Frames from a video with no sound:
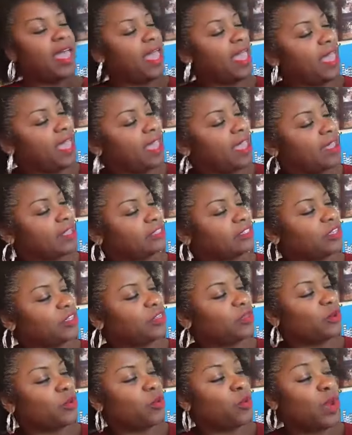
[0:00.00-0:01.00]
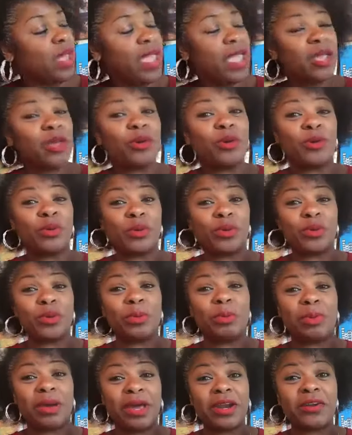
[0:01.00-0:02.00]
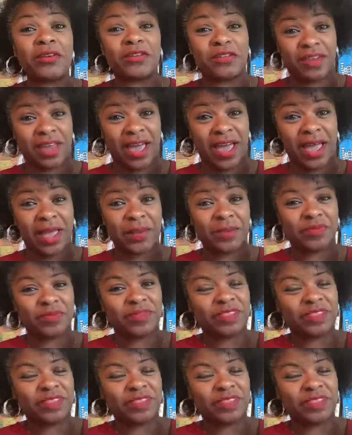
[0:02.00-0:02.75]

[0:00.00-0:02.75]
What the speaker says: and the Way Cool Butterfly.